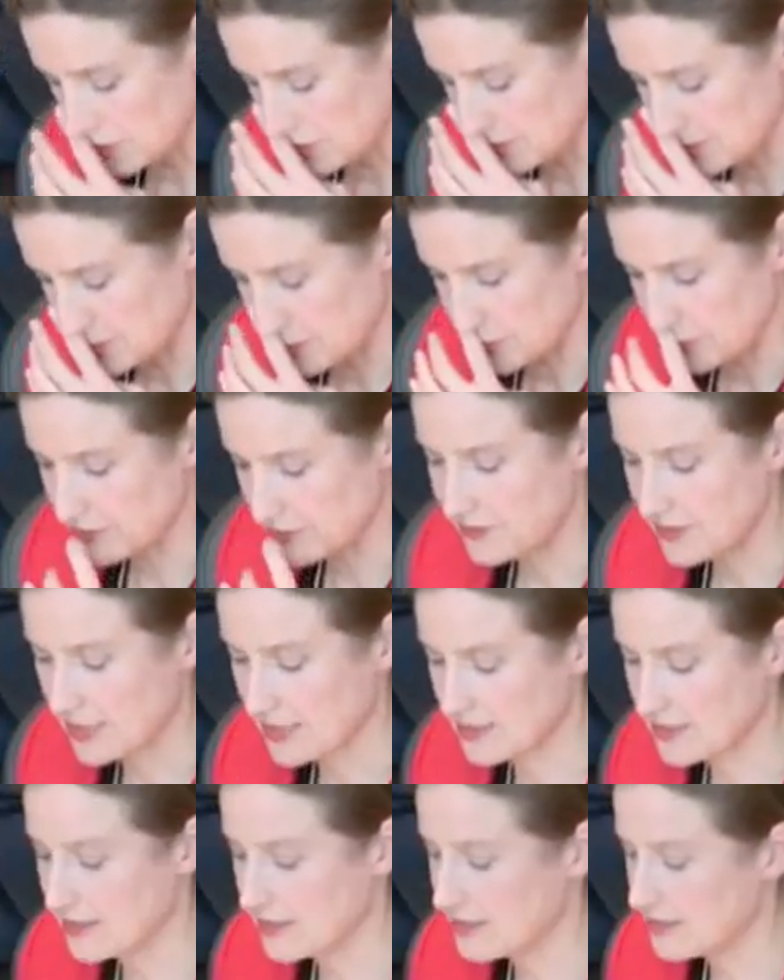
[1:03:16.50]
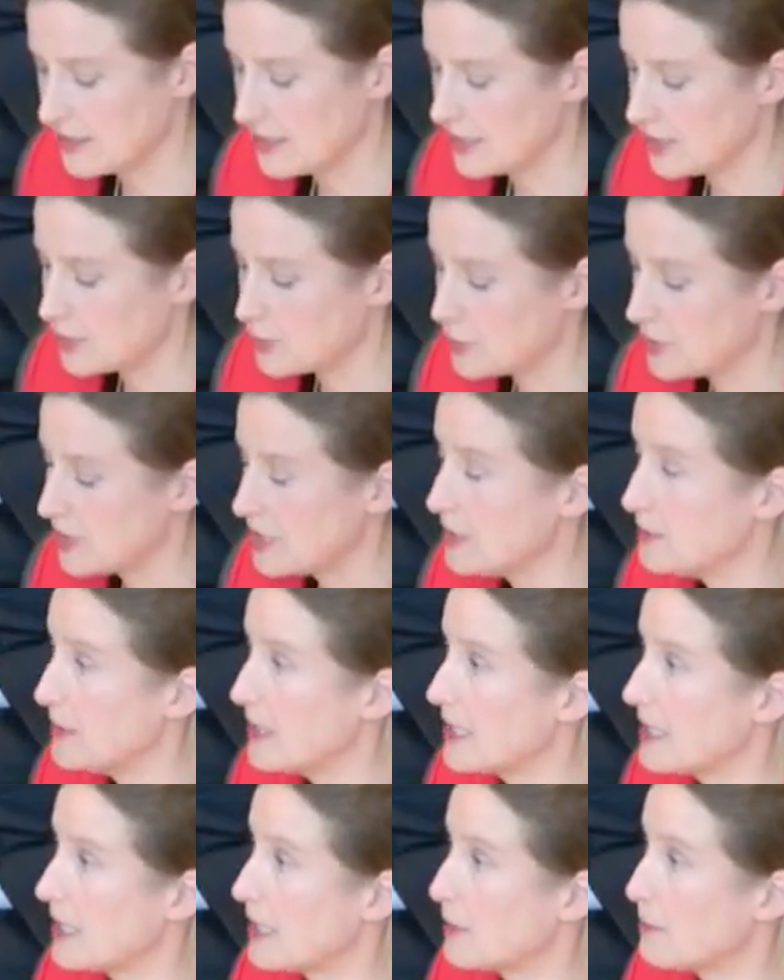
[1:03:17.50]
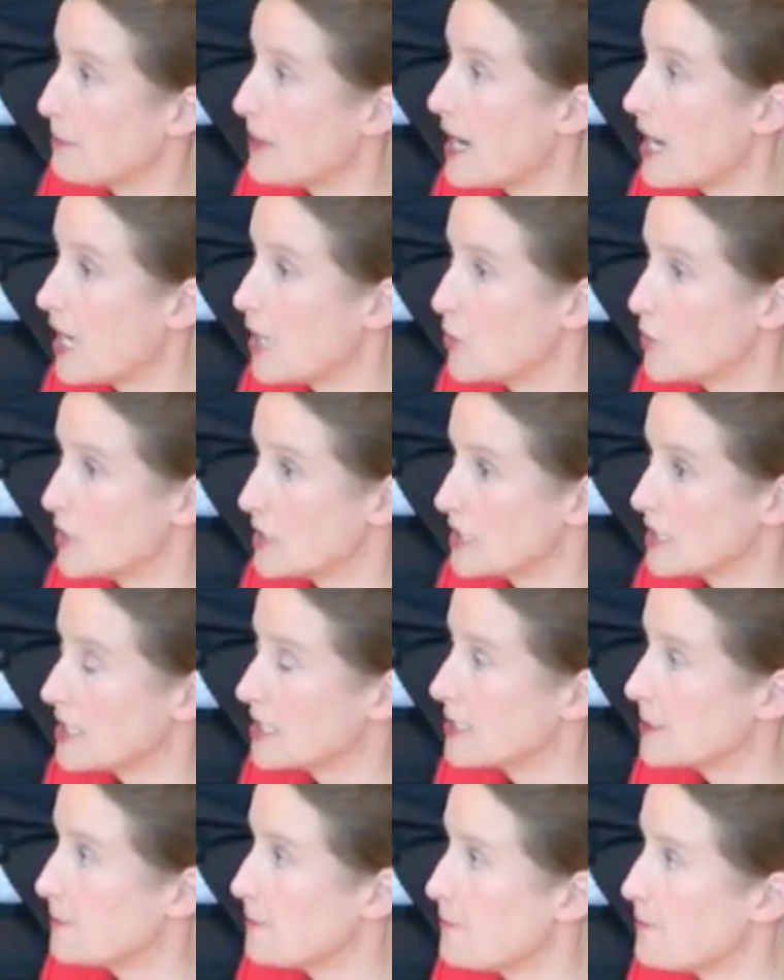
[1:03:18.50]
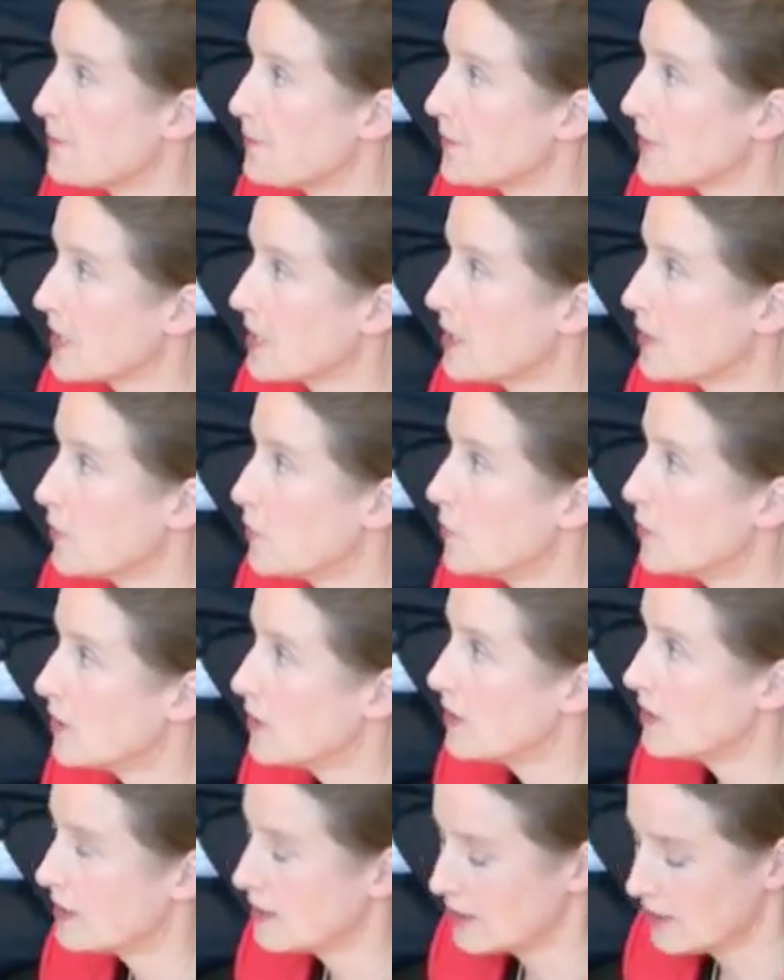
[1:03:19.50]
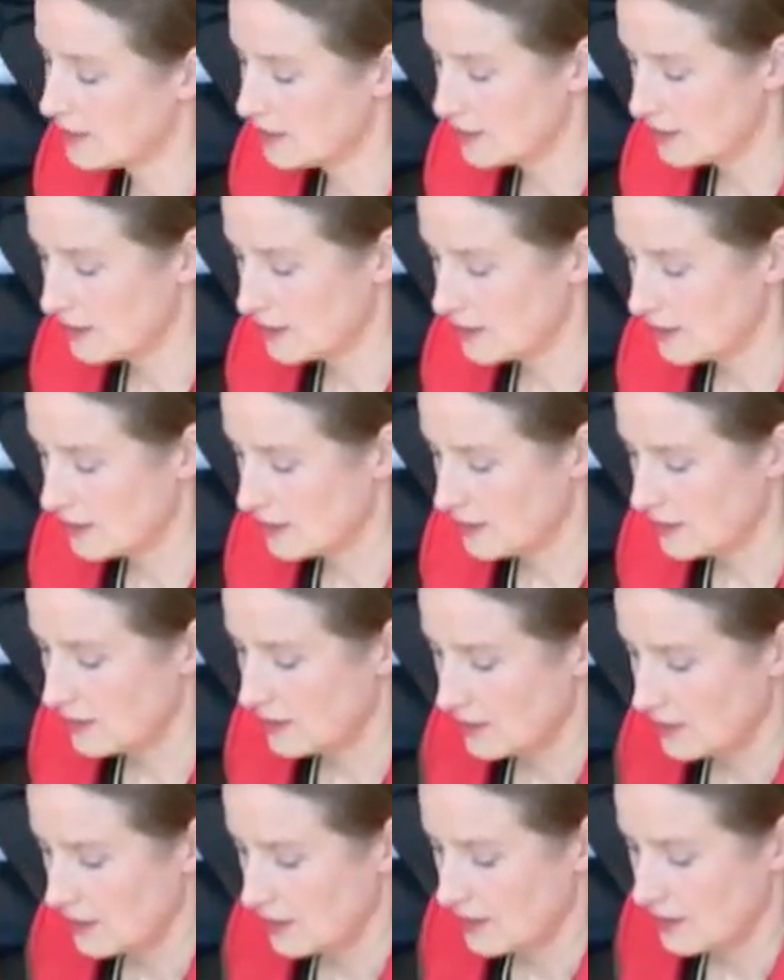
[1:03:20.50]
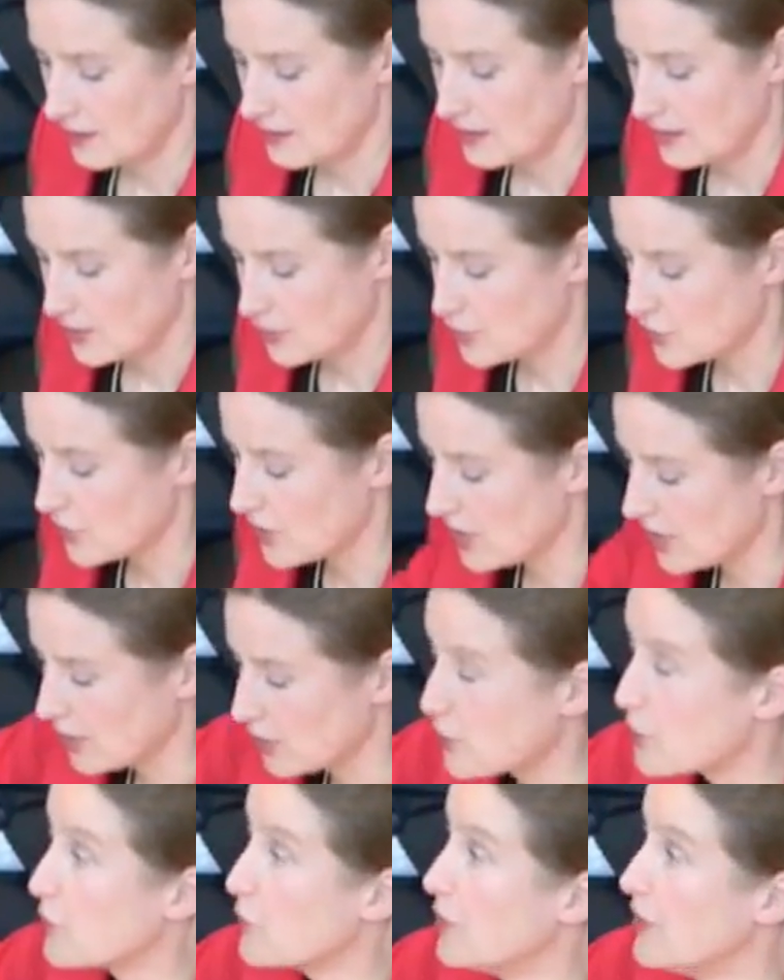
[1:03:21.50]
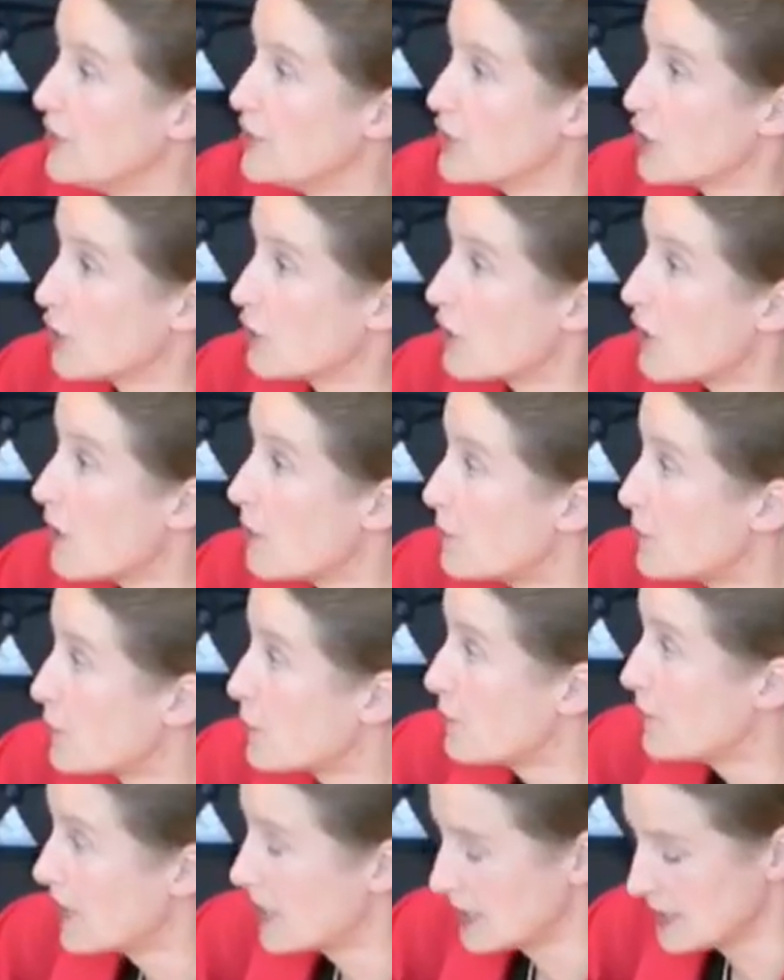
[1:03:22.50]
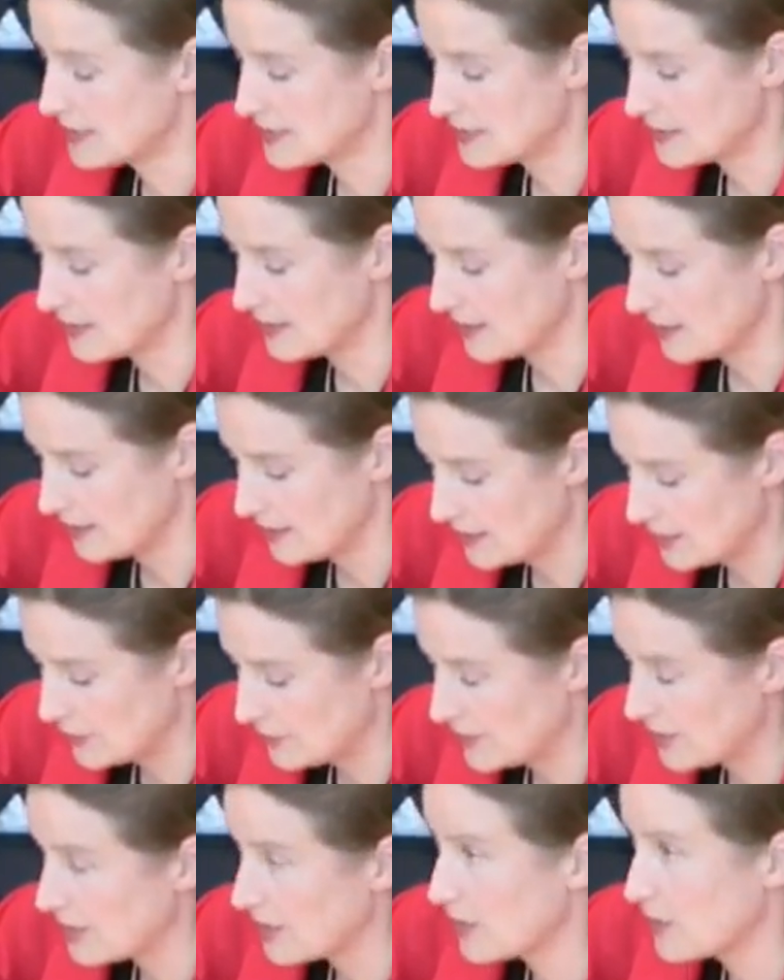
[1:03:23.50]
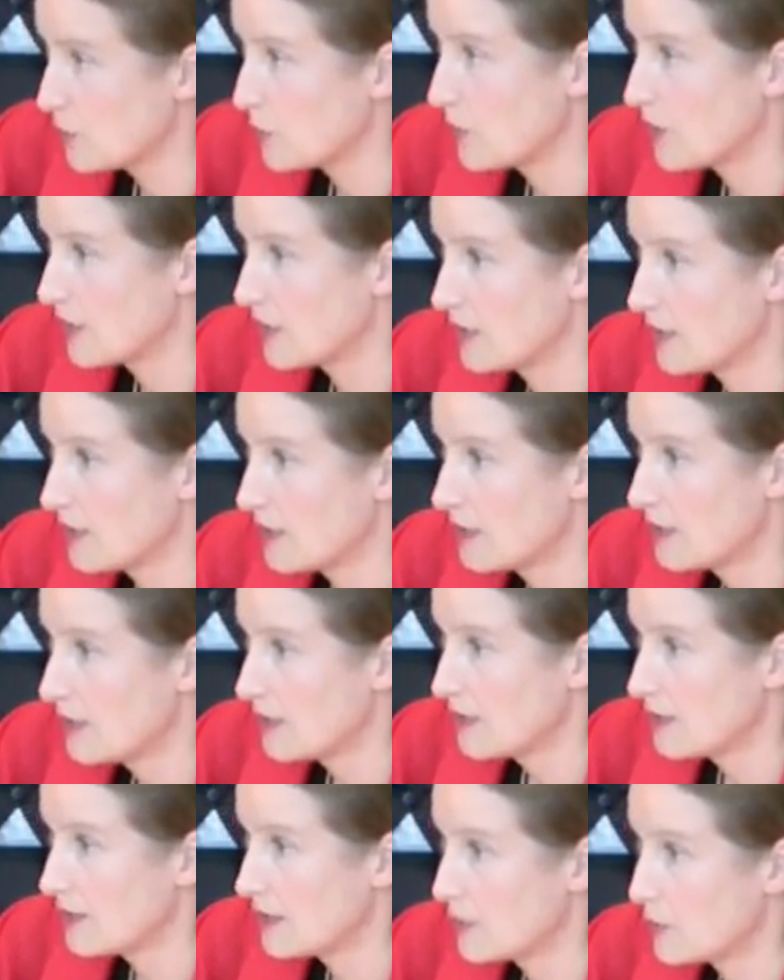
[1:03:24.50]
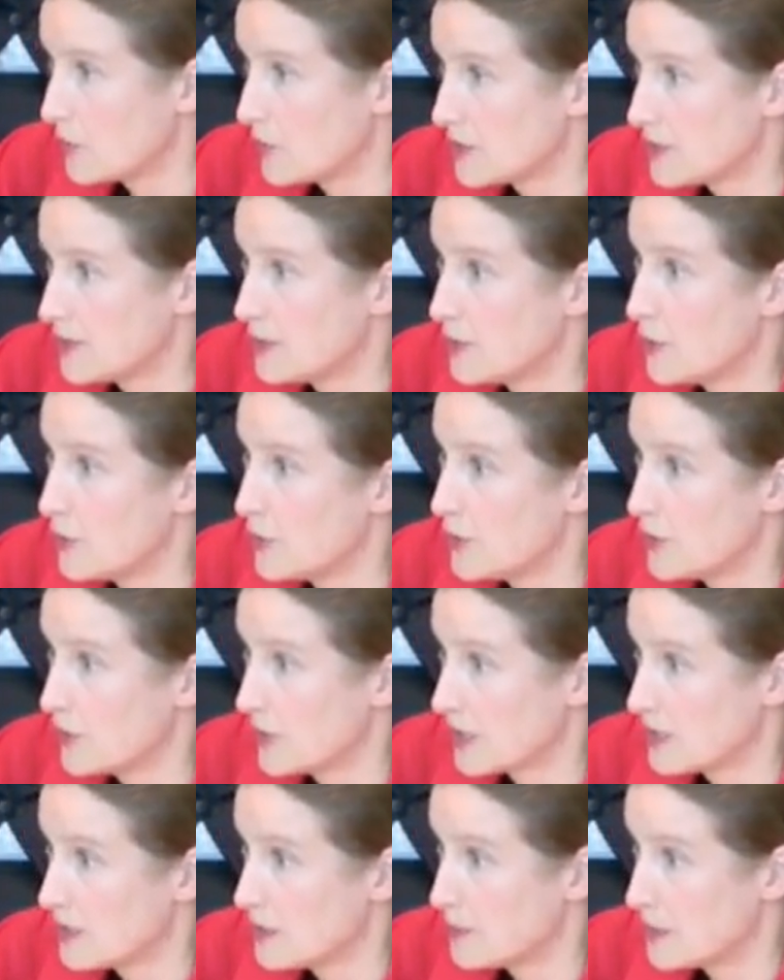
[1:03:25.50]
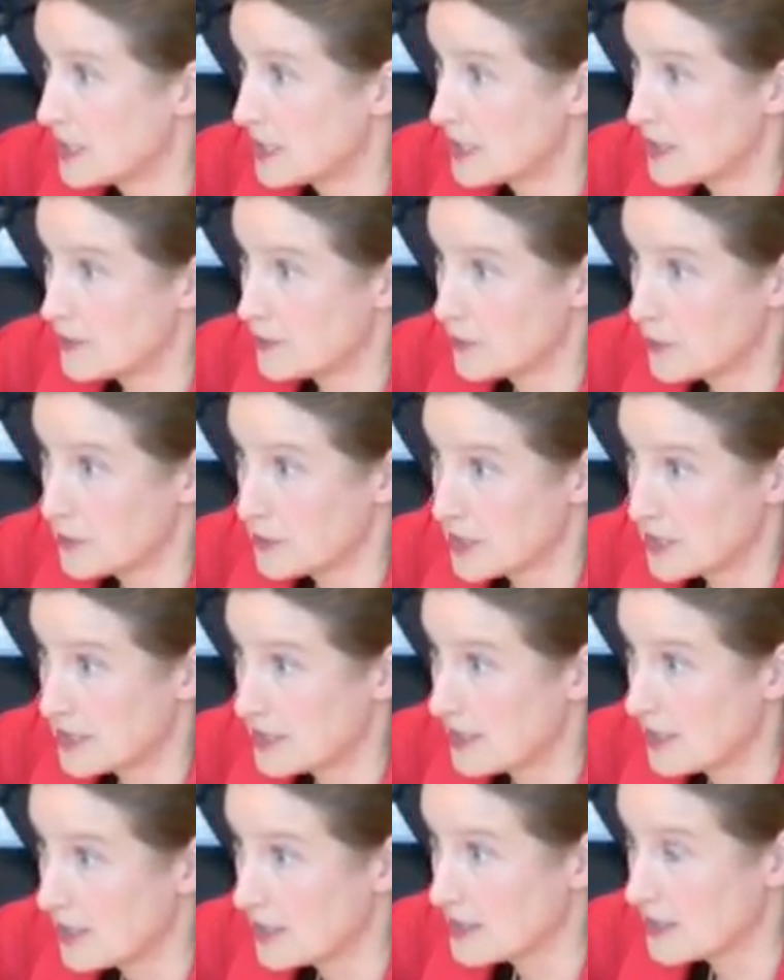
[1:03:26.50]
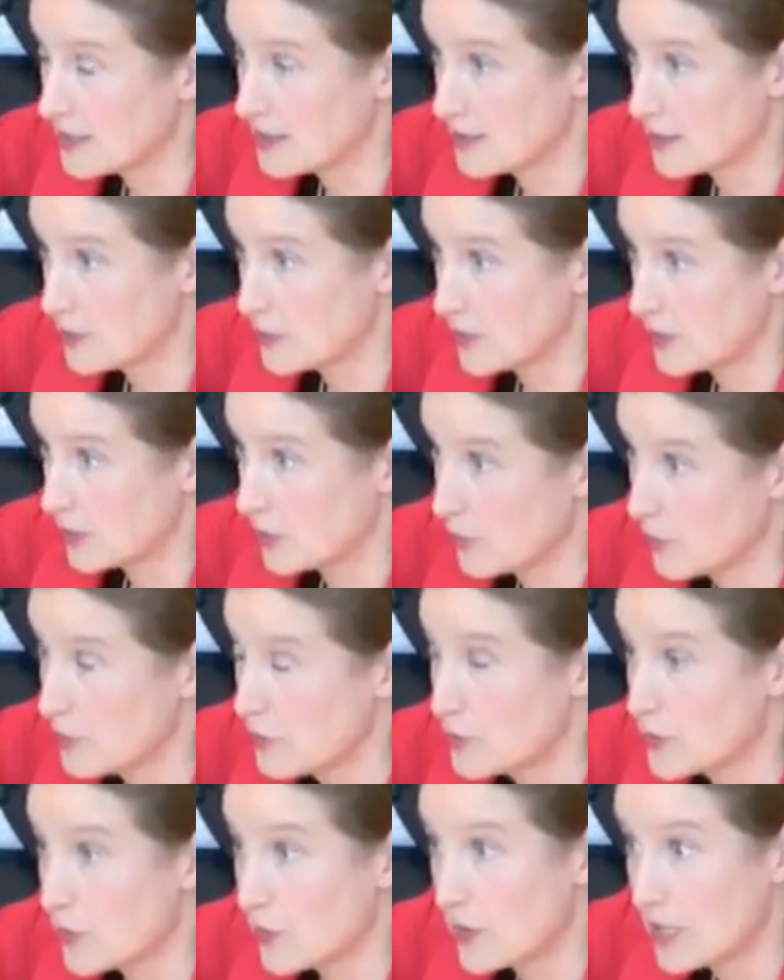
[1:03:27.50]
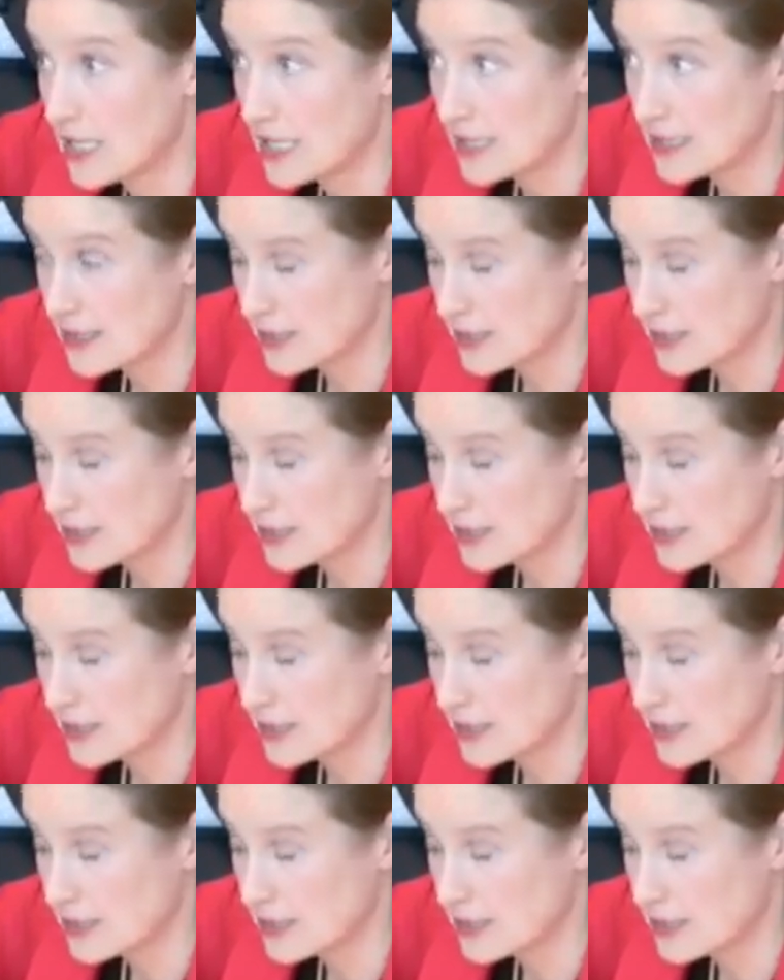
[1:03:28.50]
points to the fact that the treaty-making powers were trying to reach a compromise in an area where there was no unanimity from the start either to include or